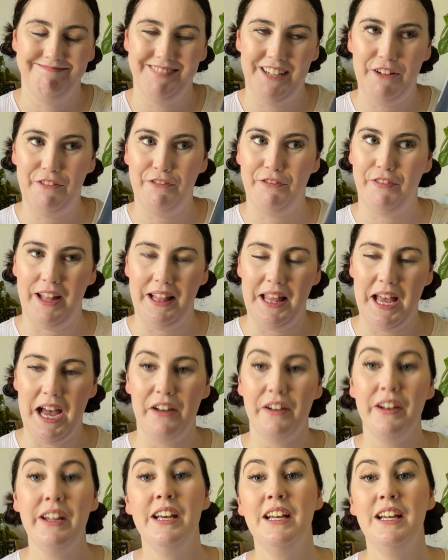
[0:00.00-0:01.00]
and fell
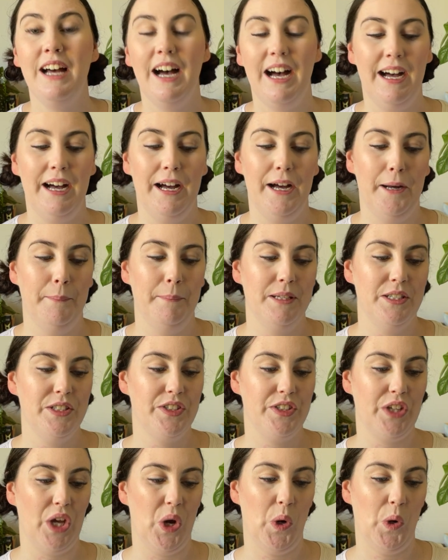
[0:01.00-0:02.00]
out.
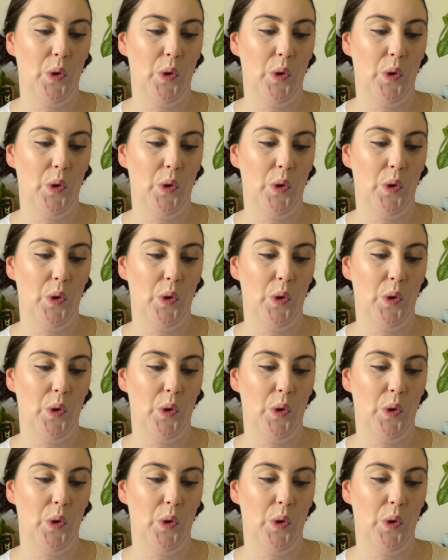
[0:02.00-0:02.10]
So